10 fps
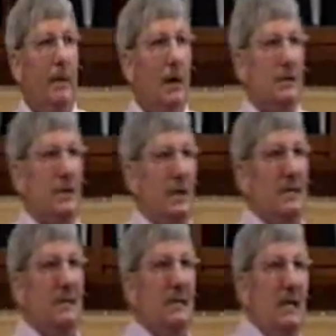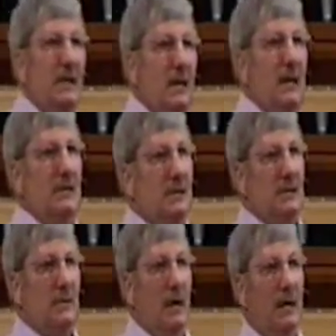So they see that he is a
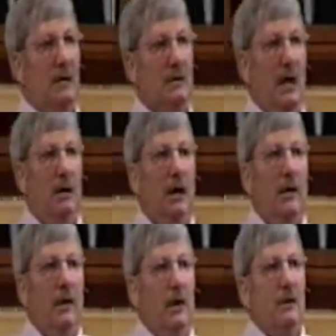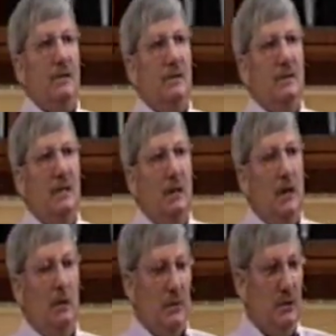striking child. They also see that
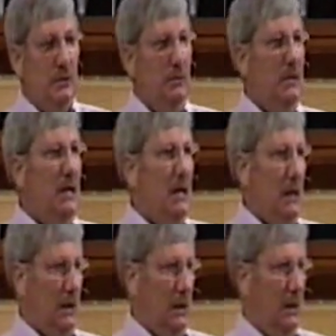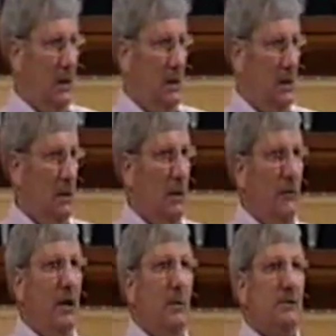he was unique,
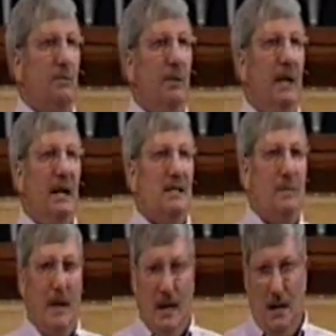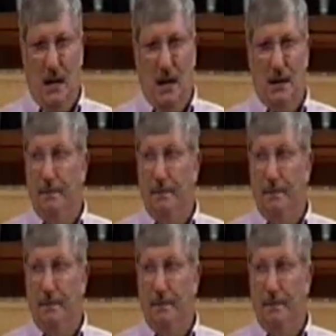that he was blessed by God.